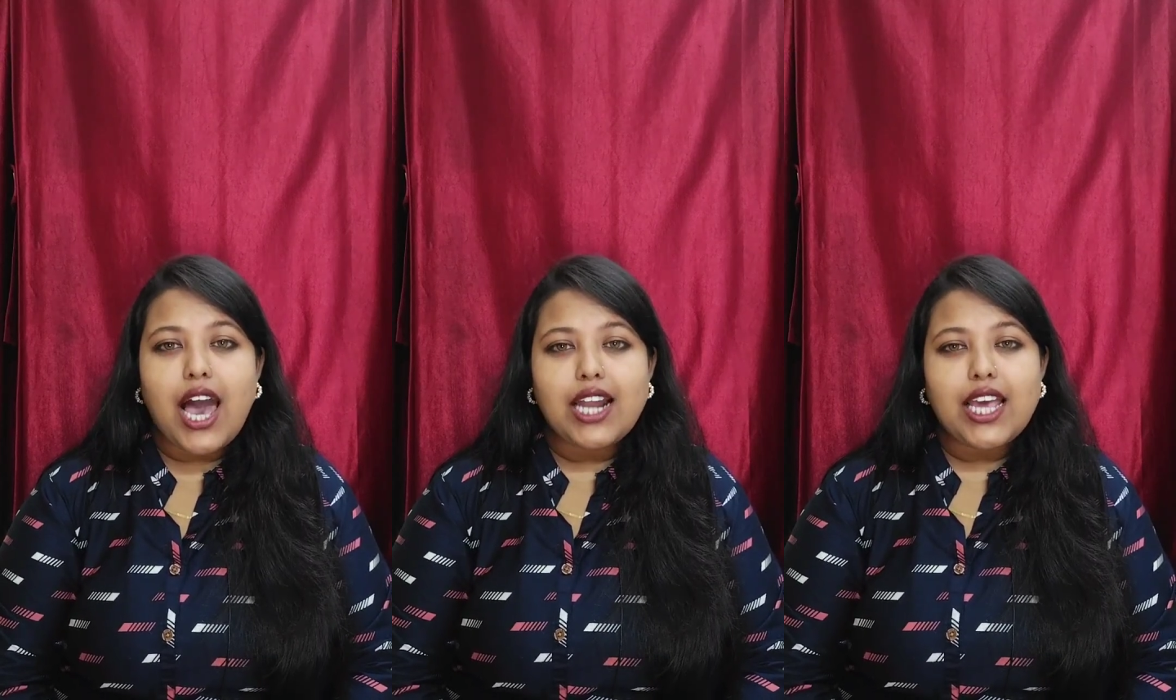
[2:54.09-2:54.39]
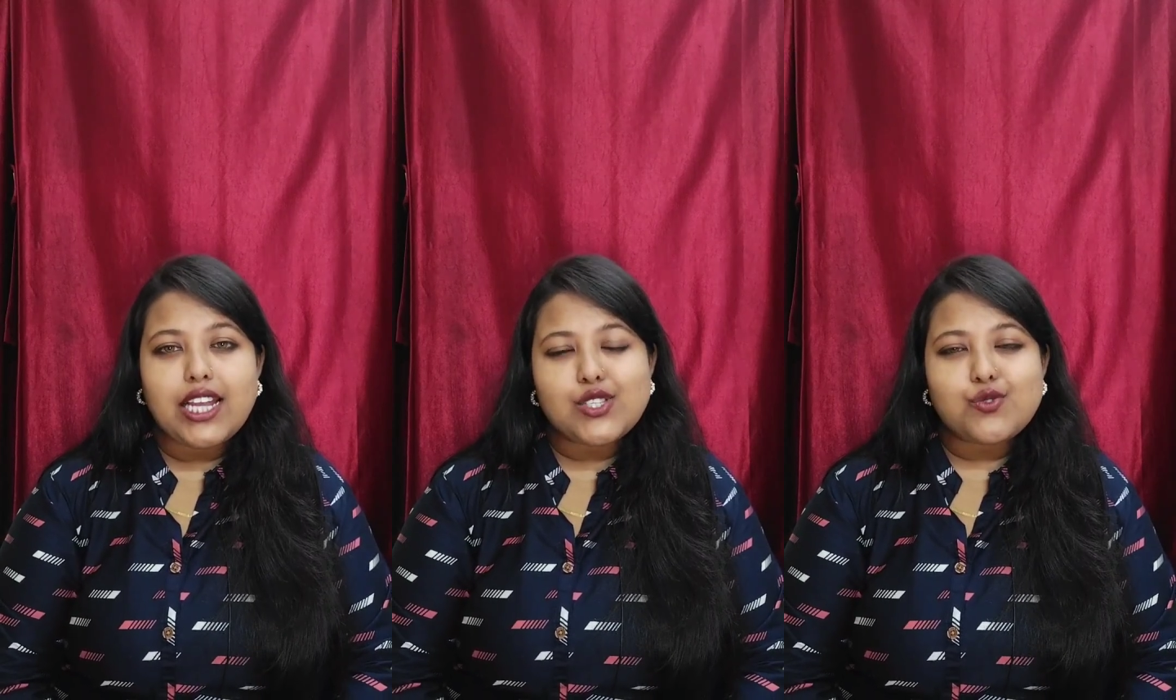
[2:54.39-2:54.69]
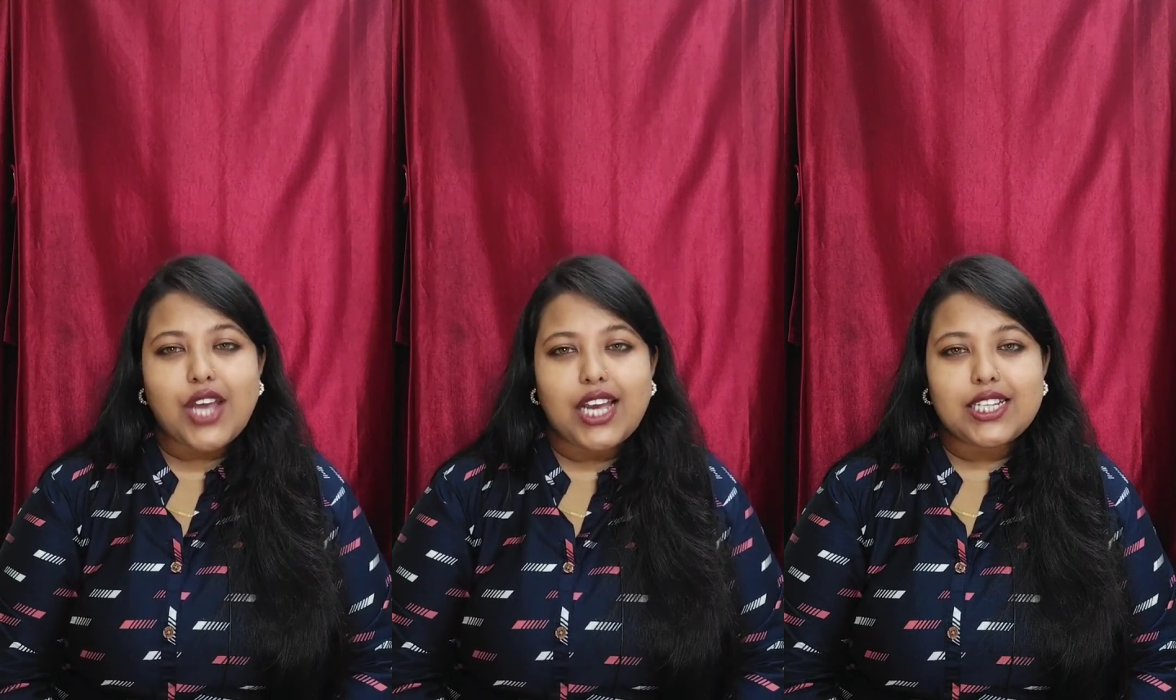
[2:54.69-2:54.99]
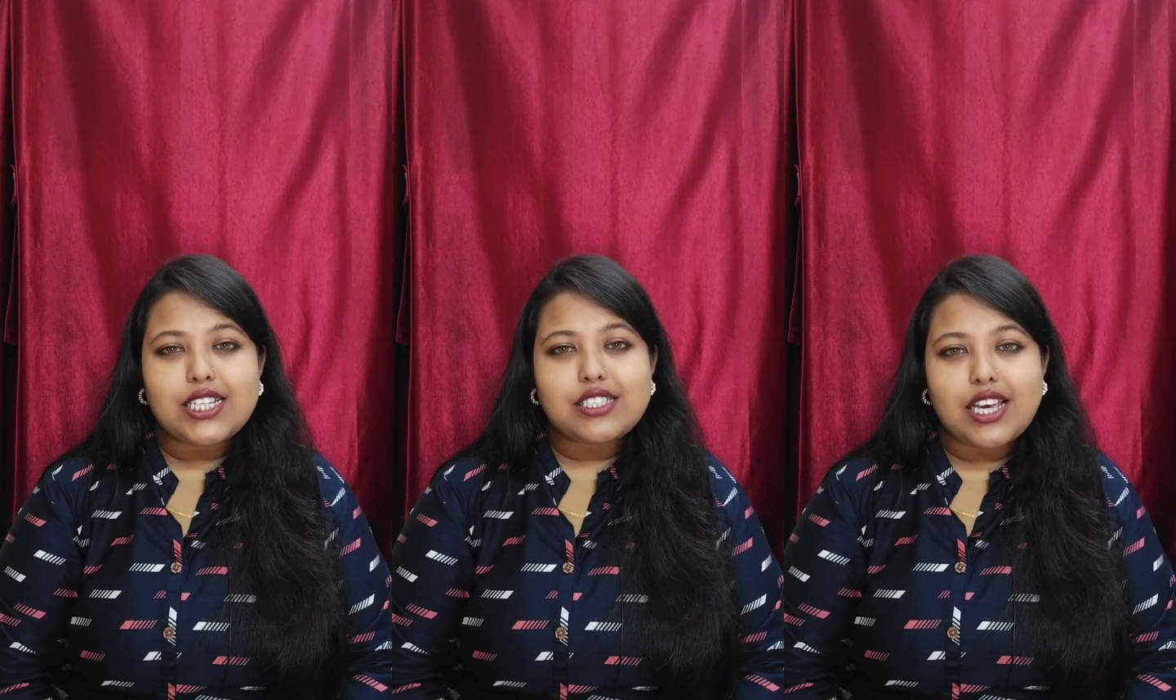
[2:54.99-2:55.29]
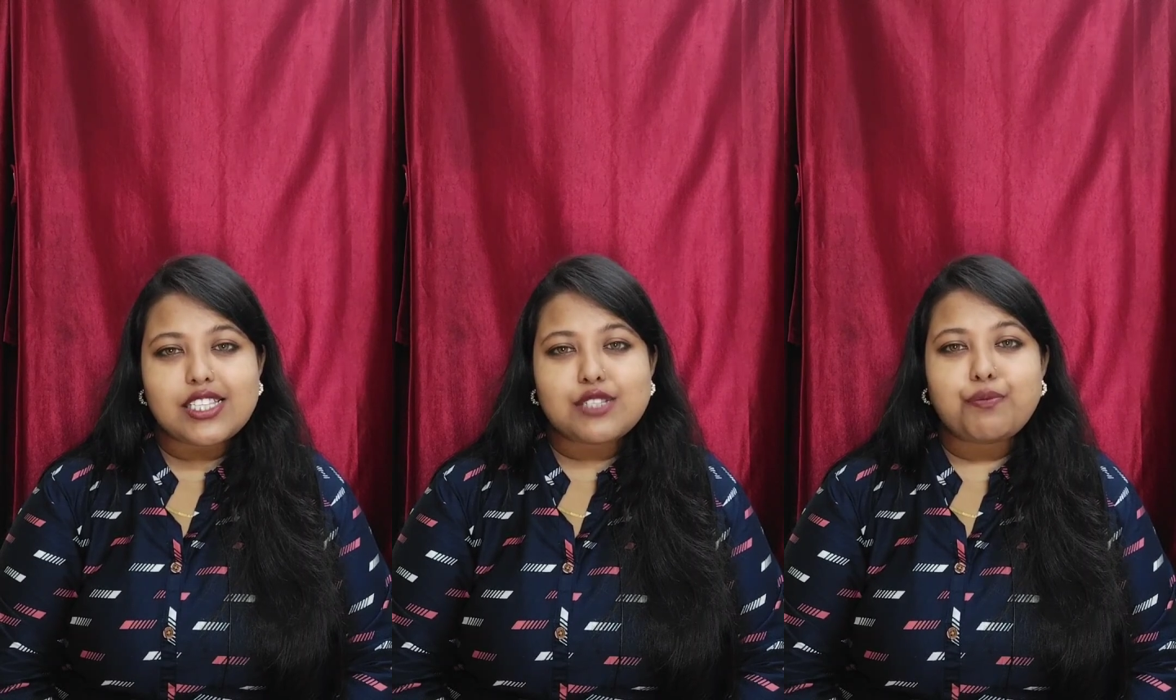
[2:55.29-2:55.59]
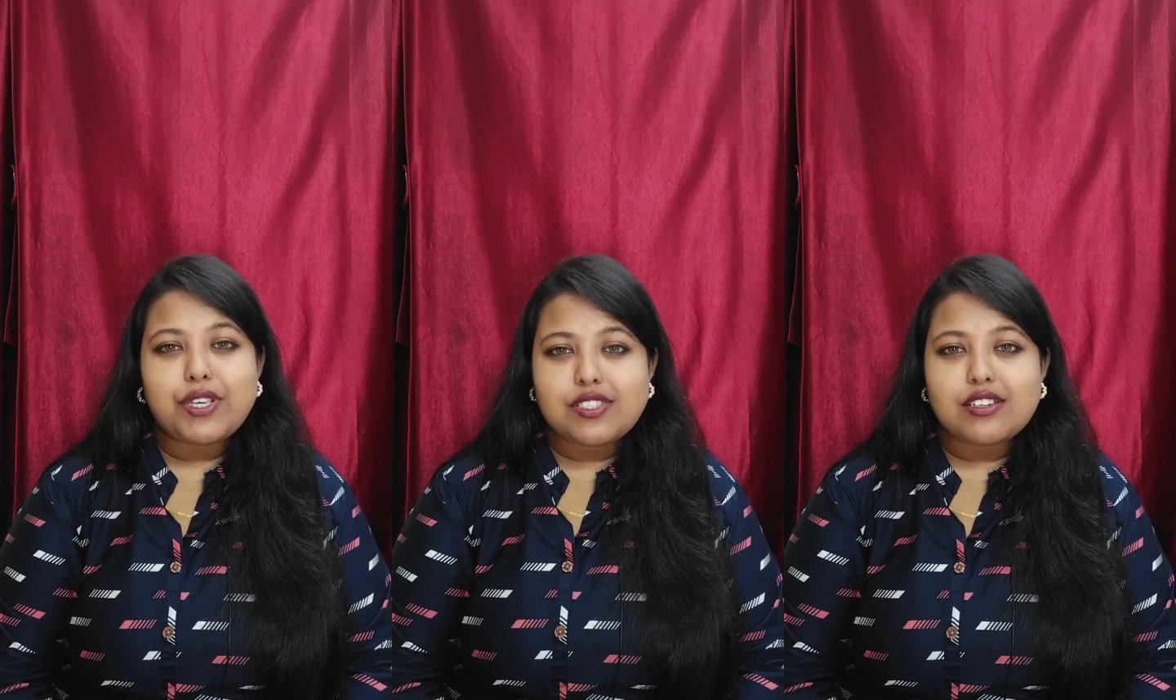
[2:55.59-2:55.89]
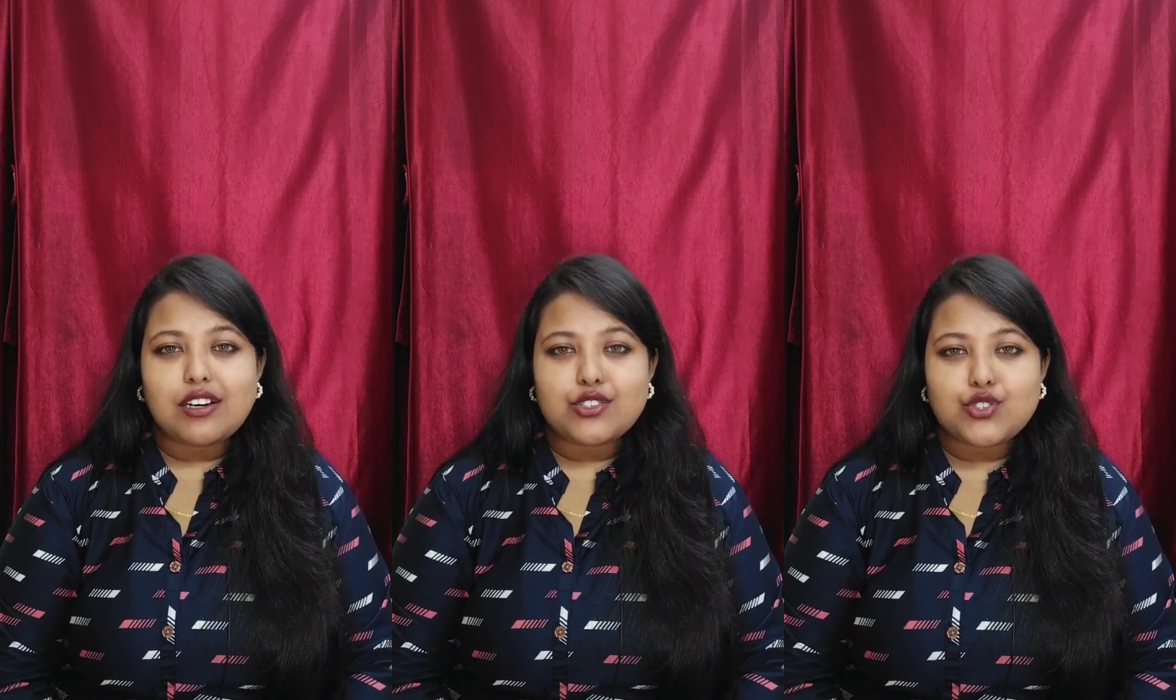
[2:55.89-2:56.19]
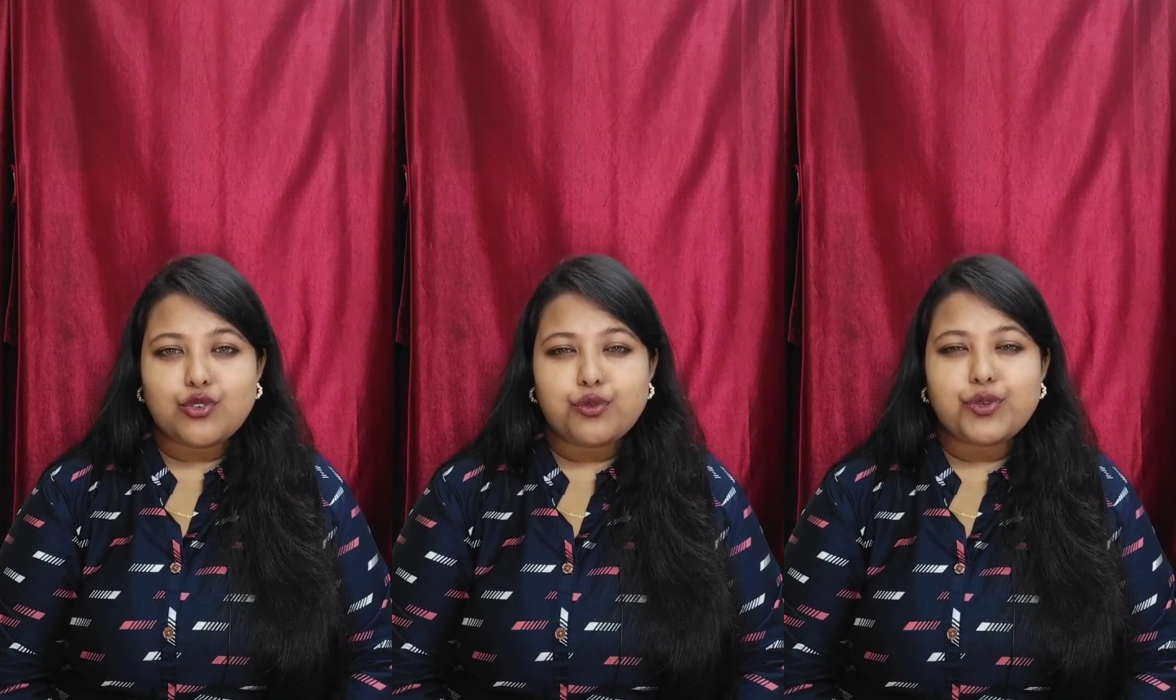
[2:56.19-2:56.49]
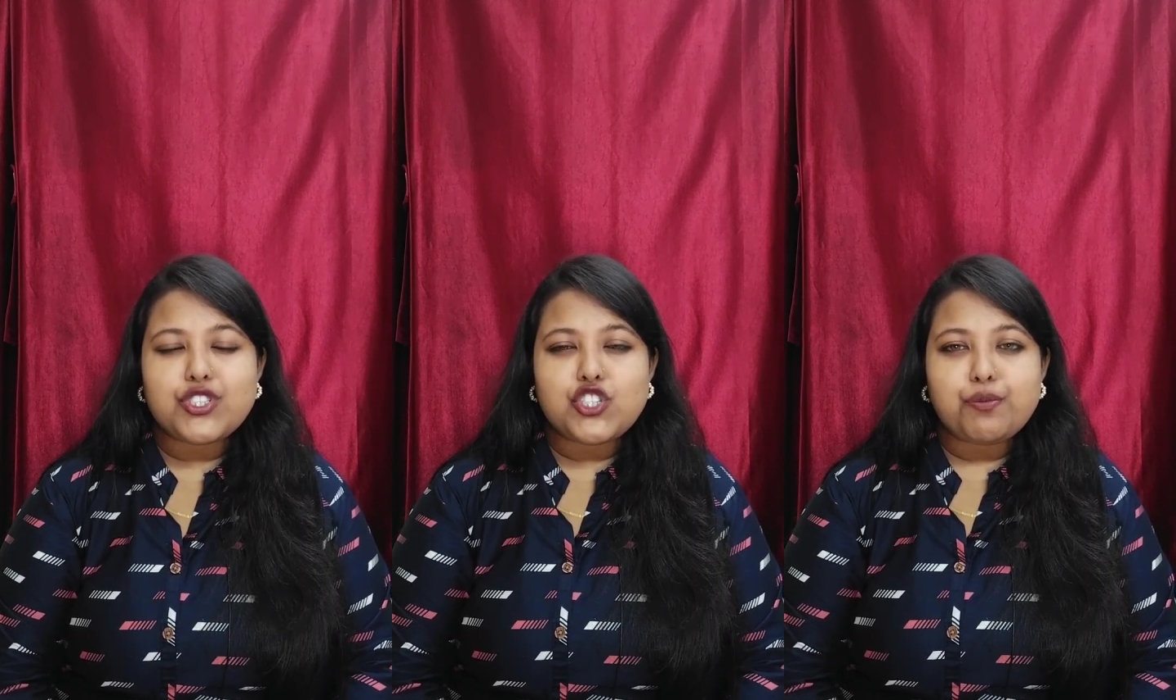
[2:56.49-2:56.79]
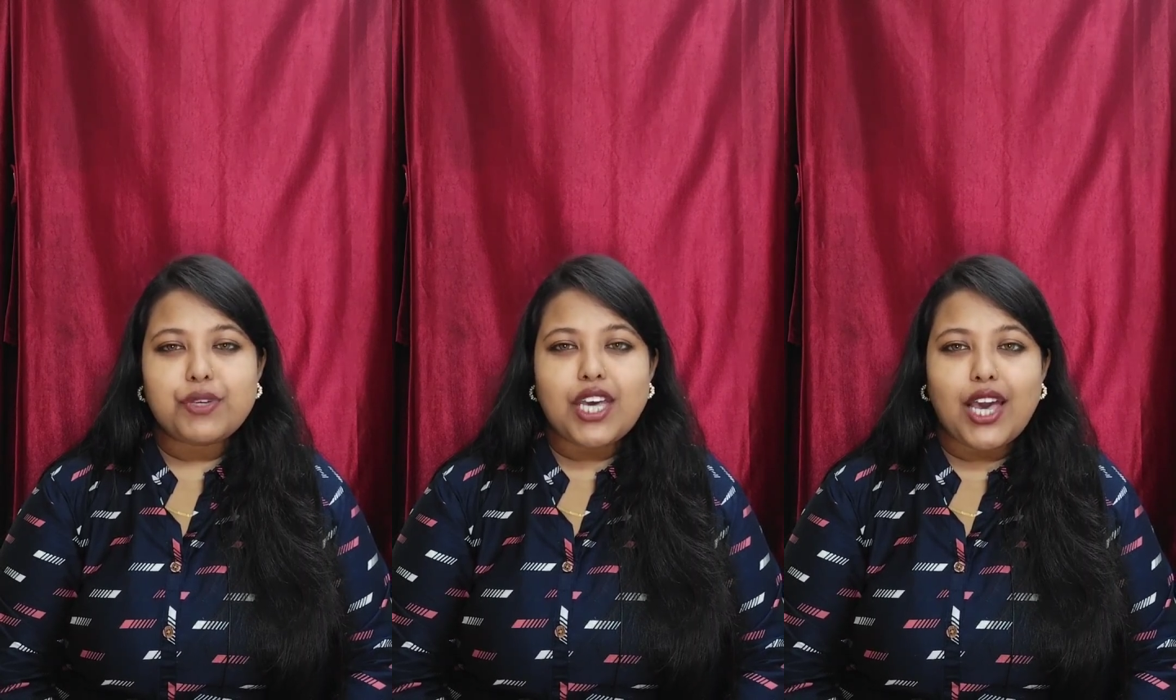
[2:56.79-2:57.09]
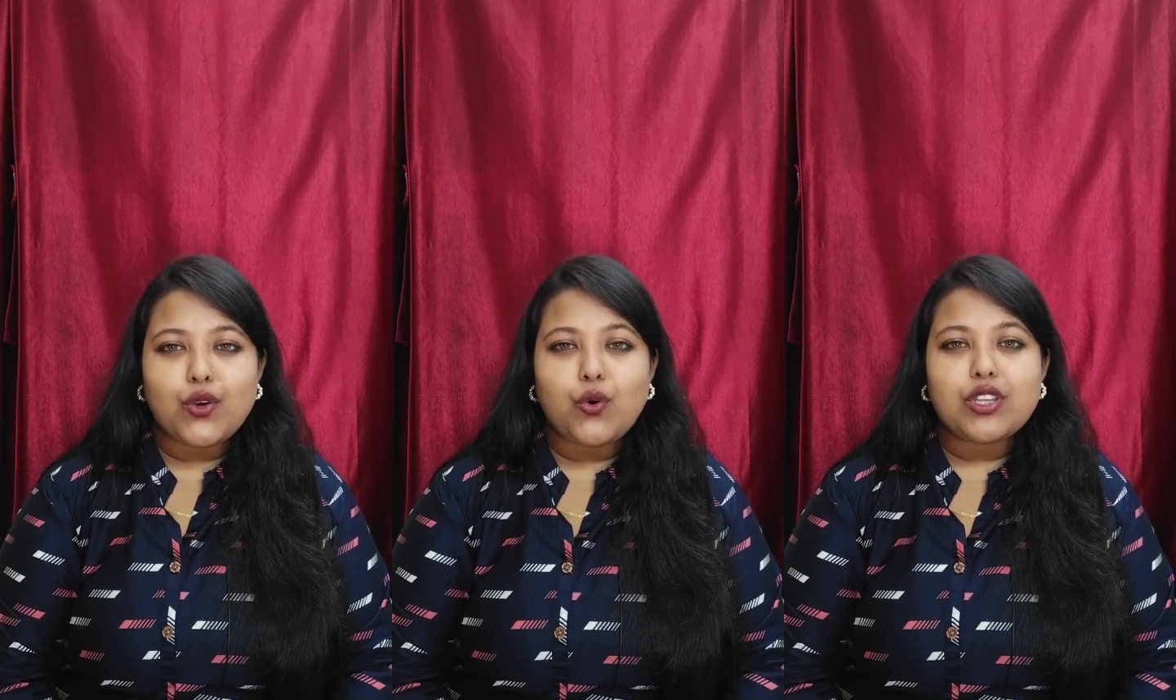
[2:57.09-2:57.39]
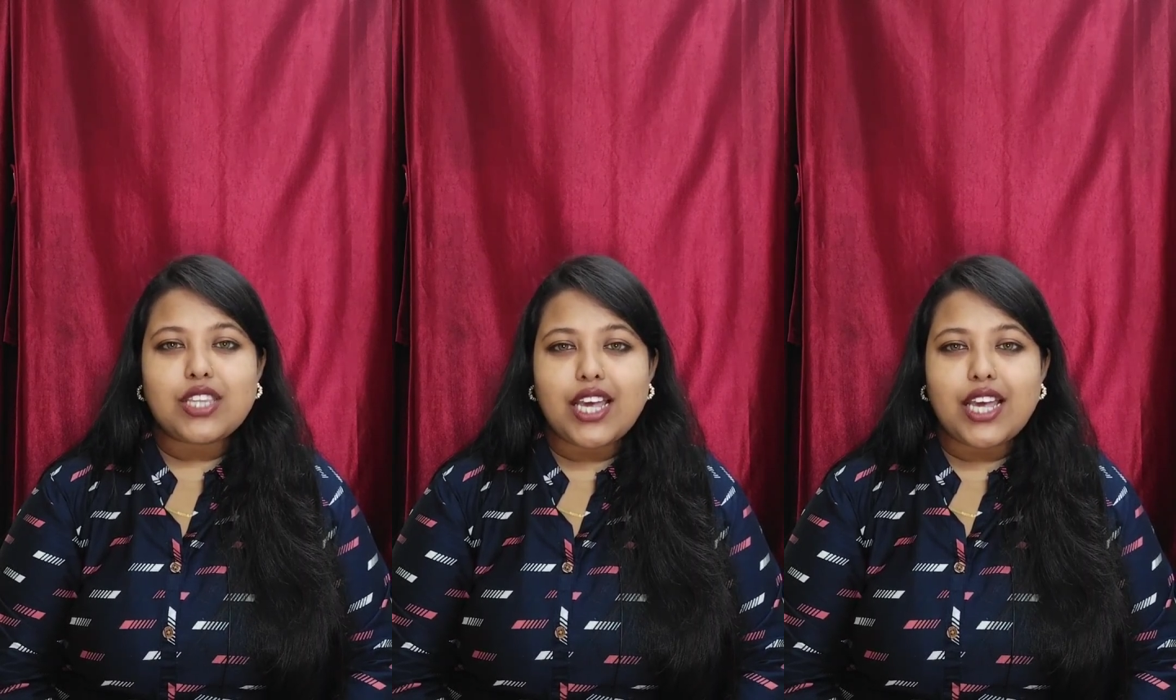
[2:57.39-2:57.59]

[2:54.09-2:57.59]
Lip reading: and L298 test basic control with GPIO,